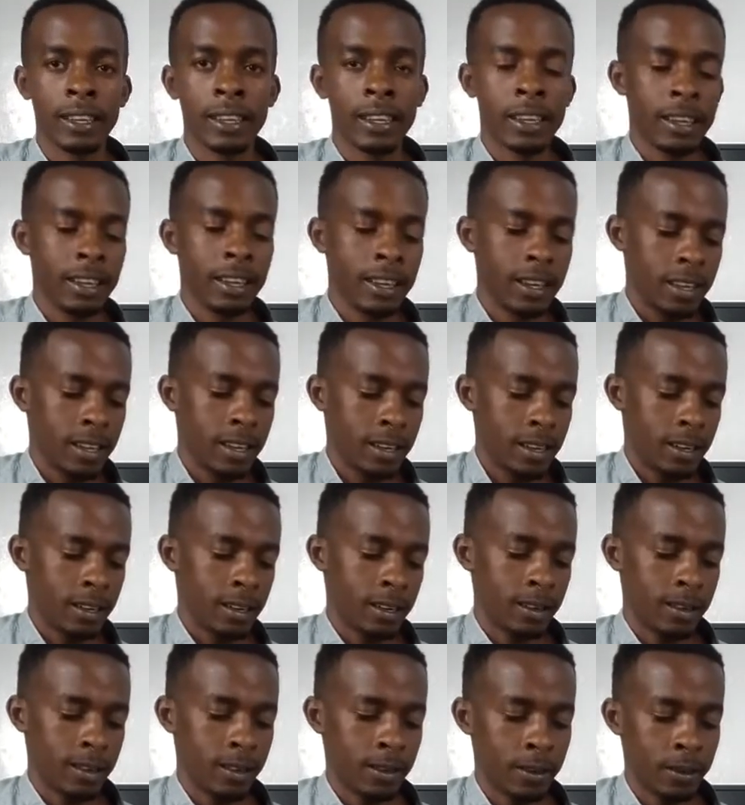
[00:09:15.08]

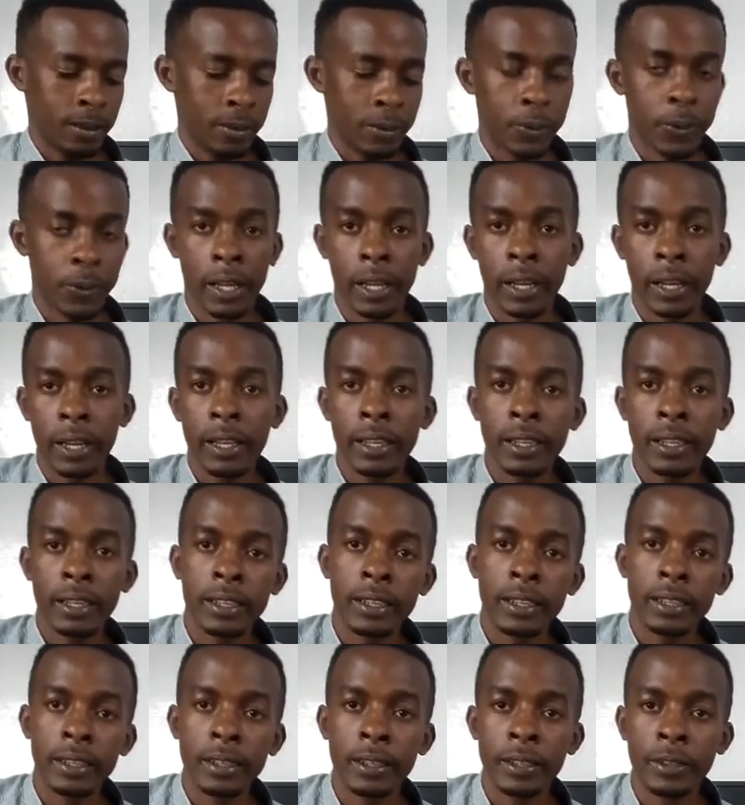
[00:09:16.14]
well,
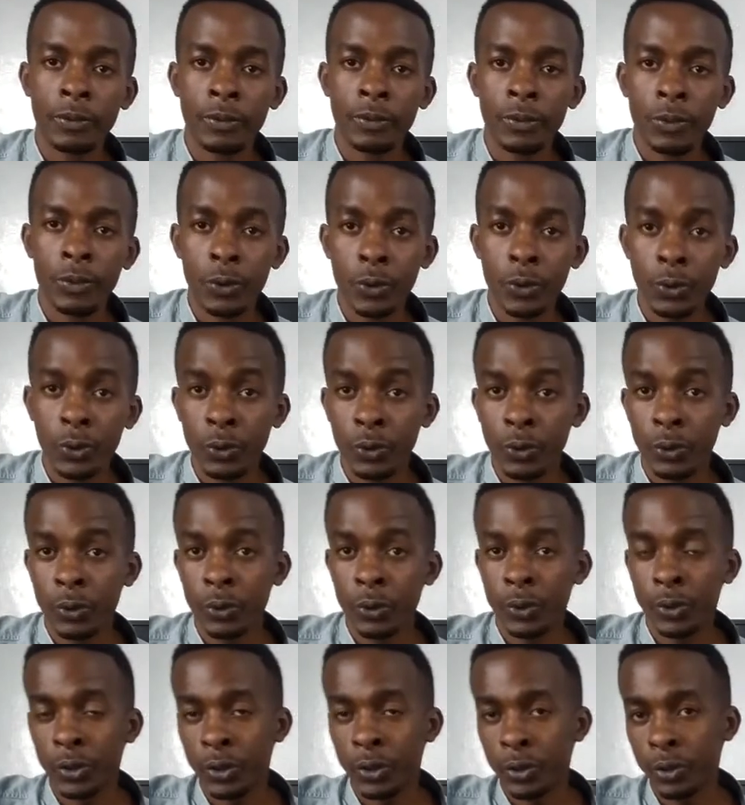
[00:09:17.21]
if you new
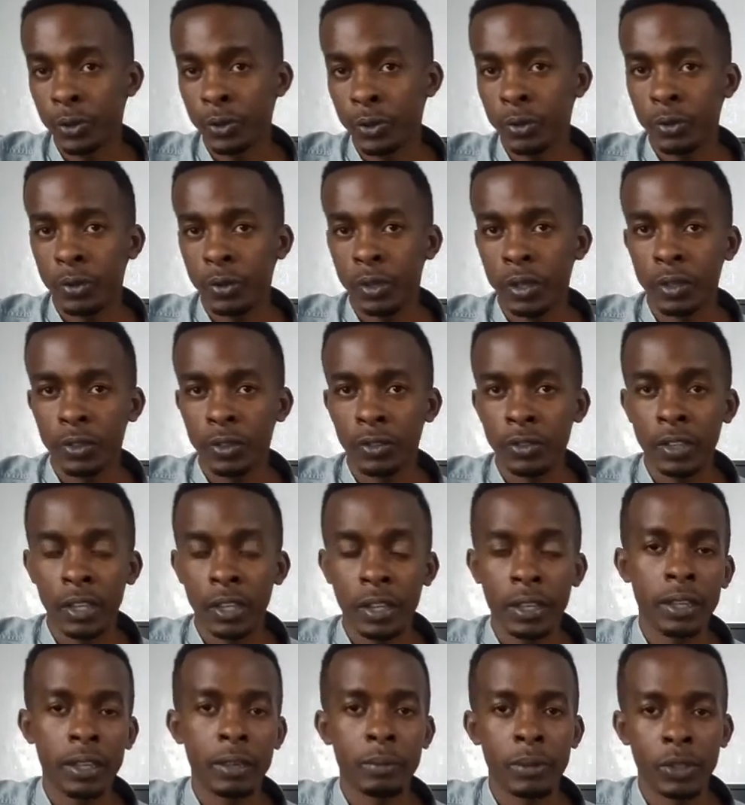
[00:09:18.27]
to the channel, make
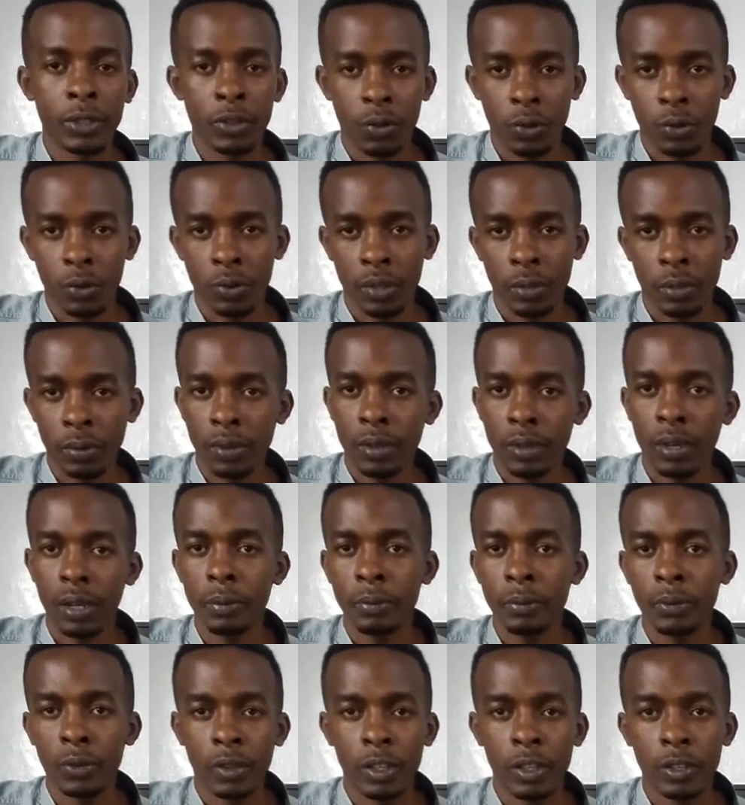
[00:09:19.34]
sure you subscribe so that you
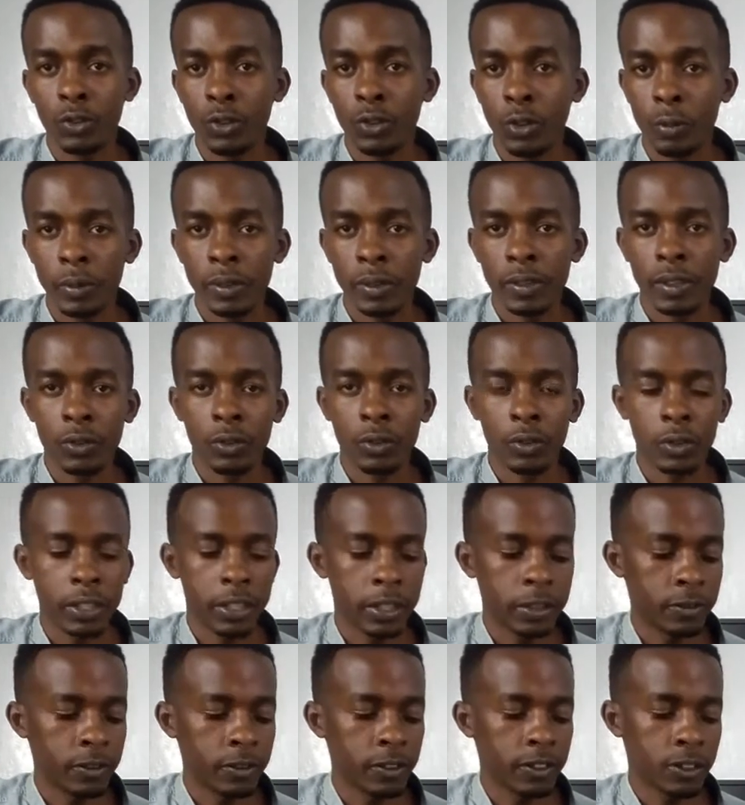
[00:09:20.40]
don't miss out on any future
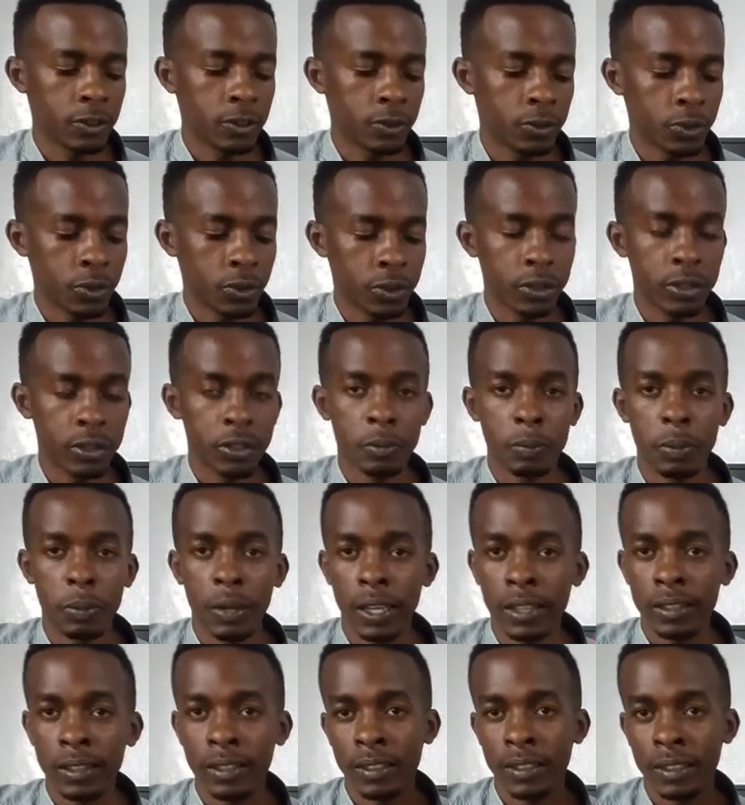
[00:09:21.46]
tutorials. Plus,
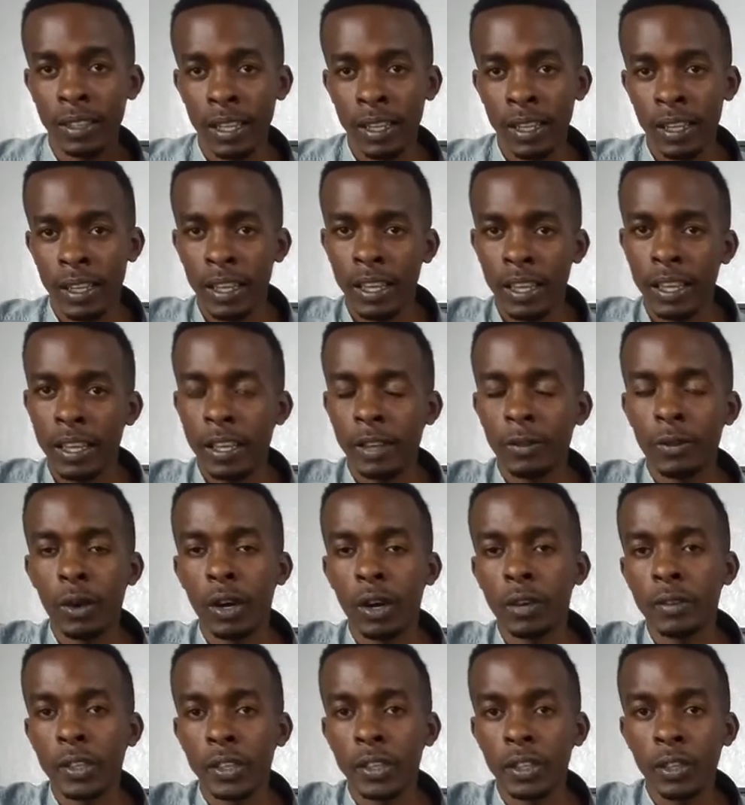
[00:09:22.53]
if you have a
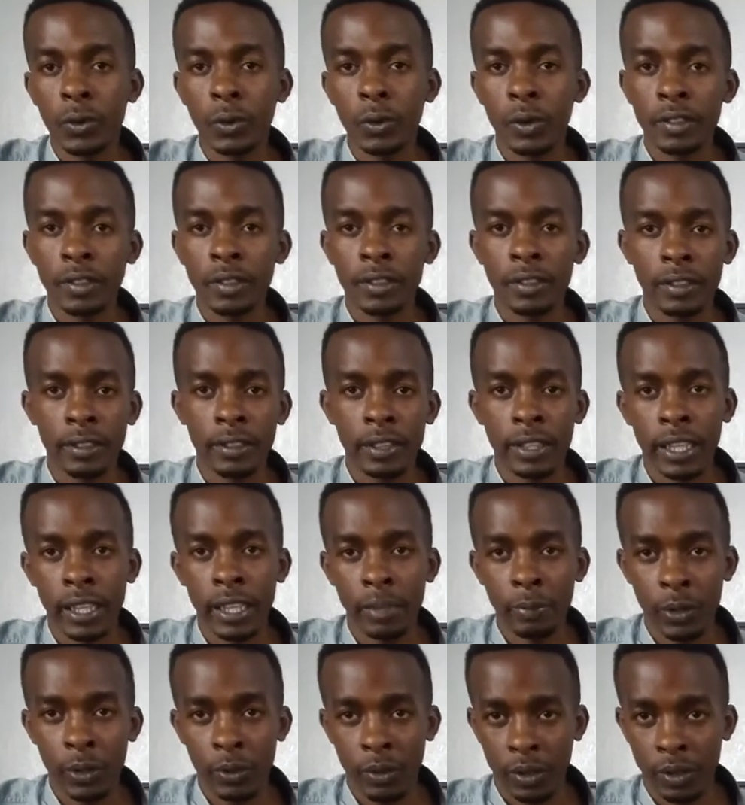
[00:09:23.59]
request, just let me know in the
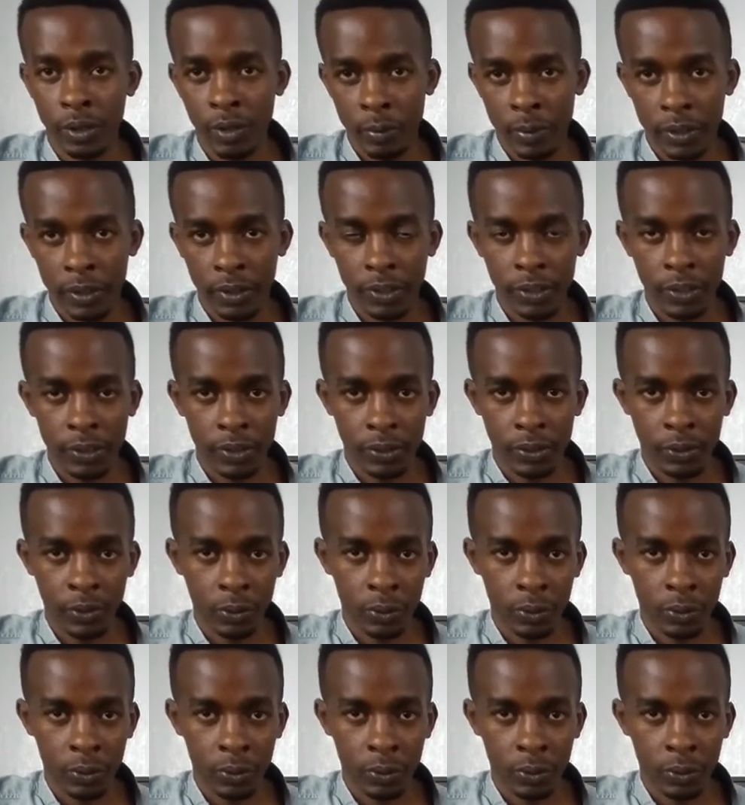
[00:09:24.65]
comment area. So